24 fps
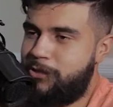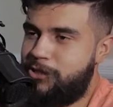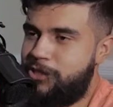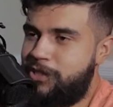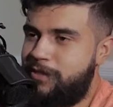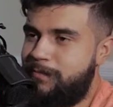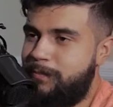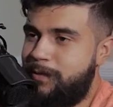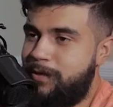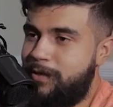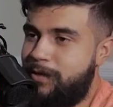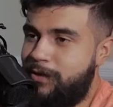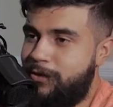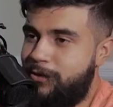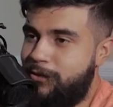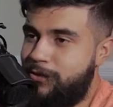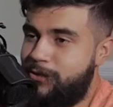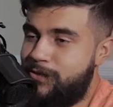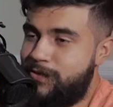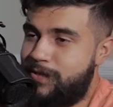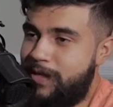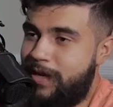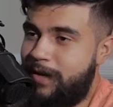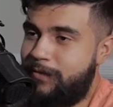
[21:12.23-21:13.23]
Achievement Hunter,
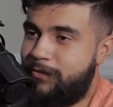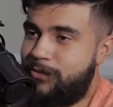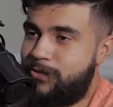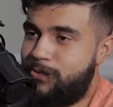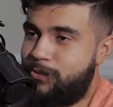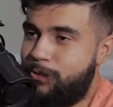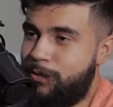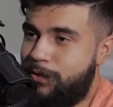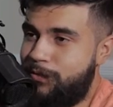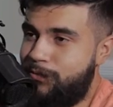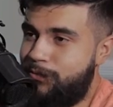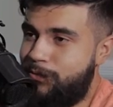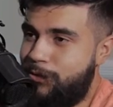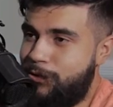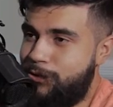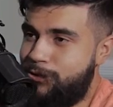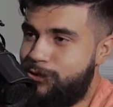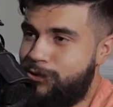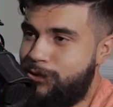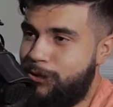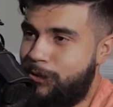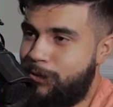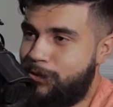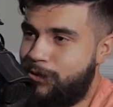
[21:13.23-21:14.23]
used to have this really fun
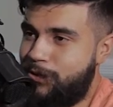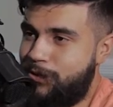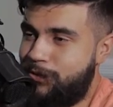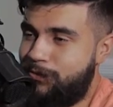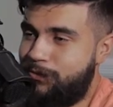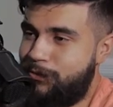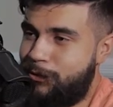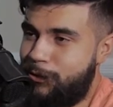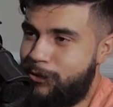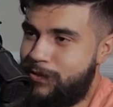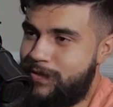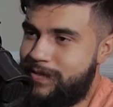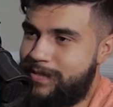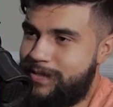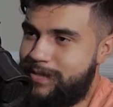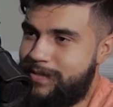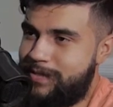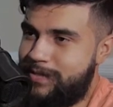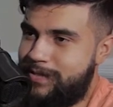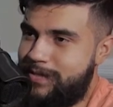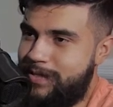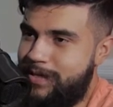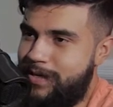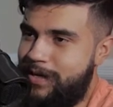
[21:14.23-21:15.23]
show called
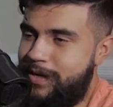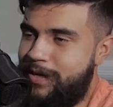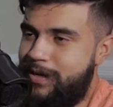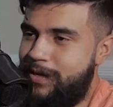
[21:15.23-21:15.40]
Versus,